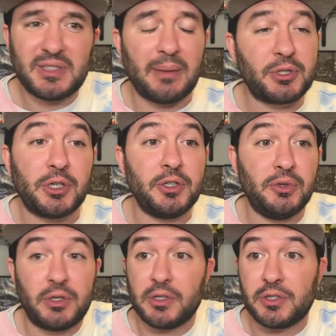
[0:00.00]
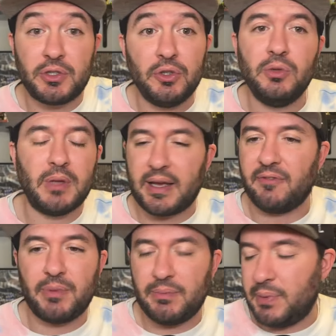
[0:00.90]
I'm sure you could assume, like,
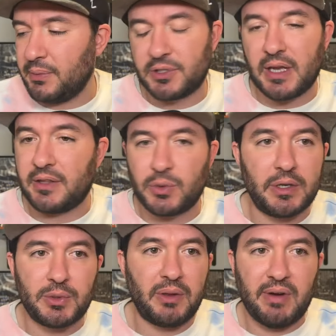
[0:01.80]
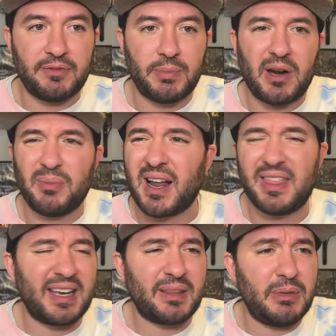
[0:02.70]
if people say the 2025 is better, but I
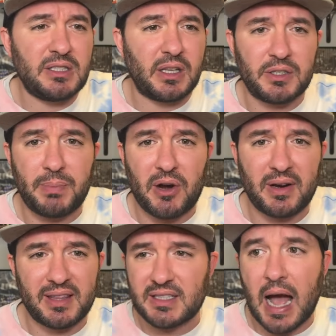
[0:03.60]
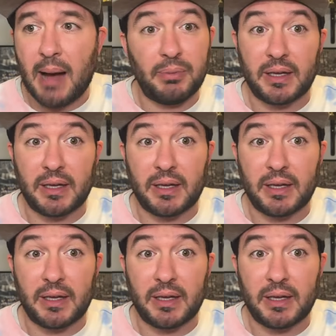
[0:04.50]
think it means that it's better at the top.